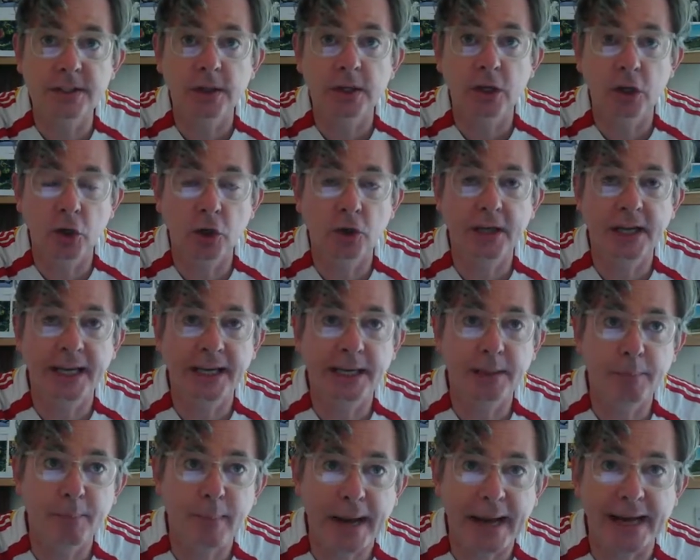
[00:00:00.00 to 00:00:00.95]
looking
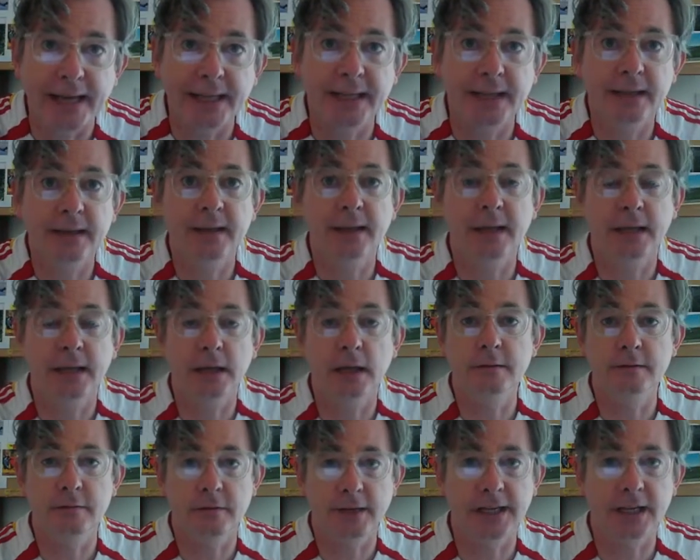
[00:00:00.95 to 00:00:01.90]
back and
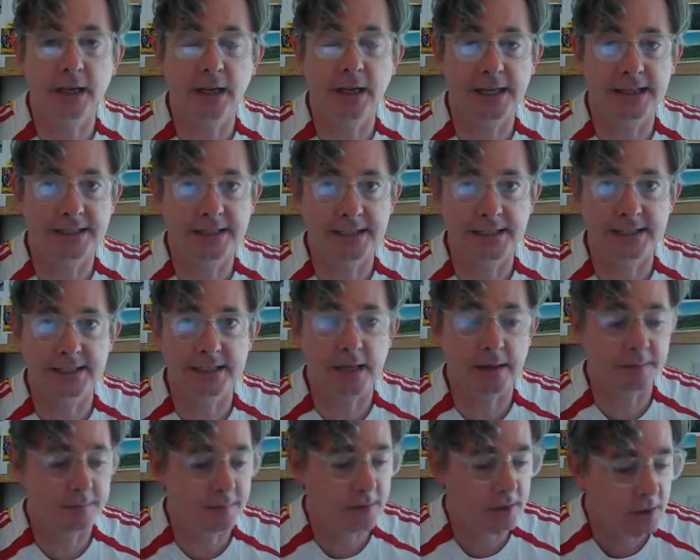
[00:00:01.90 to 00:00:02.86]
overanalyzing stuff.